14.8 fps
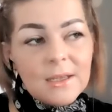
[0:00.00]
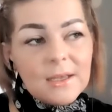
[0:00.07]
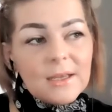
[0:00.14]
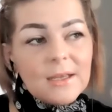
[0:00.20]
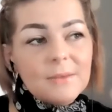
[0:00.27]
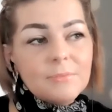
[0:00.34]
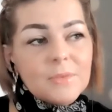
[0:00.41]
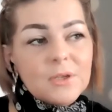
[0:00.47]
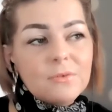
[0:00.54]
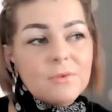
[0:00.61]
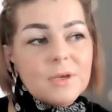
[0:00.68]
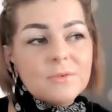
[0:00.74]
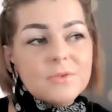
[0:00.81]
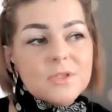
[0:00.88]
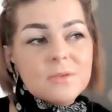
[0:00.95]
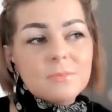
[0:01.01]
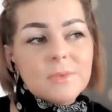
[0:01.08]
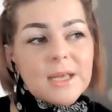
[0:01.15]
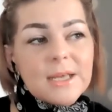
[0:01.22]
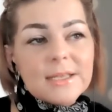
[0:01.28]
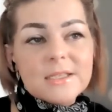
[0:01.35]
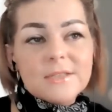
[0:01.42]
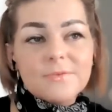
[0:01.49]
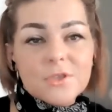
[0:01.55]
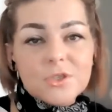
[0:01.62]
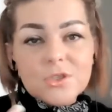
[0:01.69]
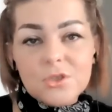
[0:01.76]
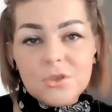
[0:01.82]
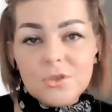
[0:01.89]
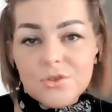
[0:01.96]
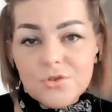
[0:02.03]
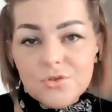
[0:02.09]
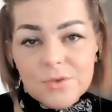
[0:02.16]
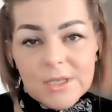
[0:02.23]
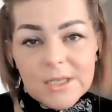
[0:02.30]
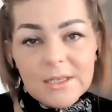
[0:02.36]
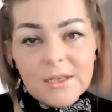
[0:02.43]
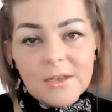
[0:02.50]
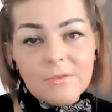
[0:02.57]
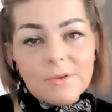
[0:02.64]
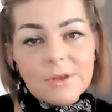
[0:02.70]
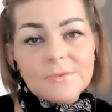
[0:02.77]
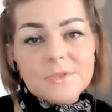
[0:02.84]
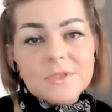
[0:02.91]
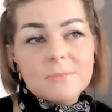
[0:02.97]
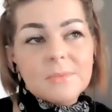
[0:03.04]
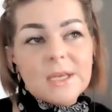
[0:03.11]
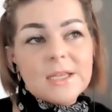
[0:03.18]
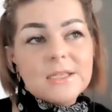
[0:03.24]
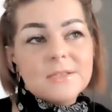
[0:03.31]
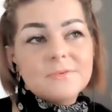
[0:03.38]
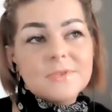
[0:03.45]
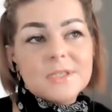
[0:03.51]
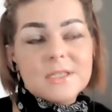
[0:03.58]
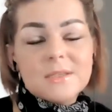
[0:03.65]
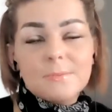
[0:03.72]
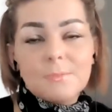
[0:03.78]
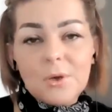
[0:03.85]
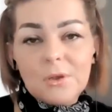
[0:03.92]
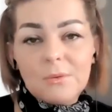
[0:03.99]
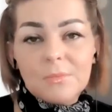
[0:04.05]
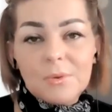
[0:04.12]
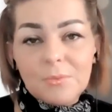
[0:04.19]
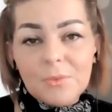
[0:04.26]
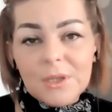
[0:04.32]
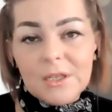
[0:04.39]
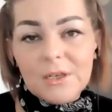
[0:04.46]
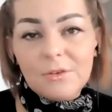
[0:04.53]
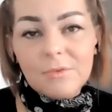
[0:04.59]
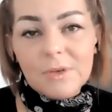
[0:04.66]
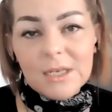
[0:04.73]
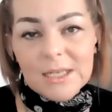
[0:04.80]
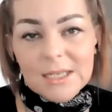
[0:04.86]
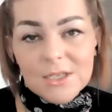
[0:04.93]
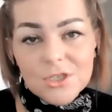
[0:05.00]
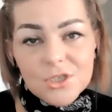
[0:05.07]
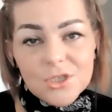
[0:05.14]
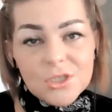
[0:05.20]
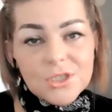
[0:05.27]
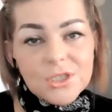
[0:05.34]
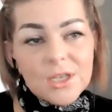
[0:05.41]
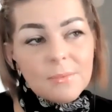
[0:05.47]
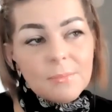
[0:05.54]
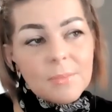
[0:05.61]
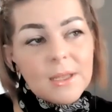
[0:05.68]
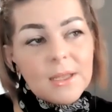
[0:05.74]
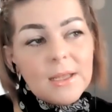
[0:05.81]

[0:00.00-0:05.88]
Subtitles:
around some kind of adultery, around some kind of disappointment within a relationship,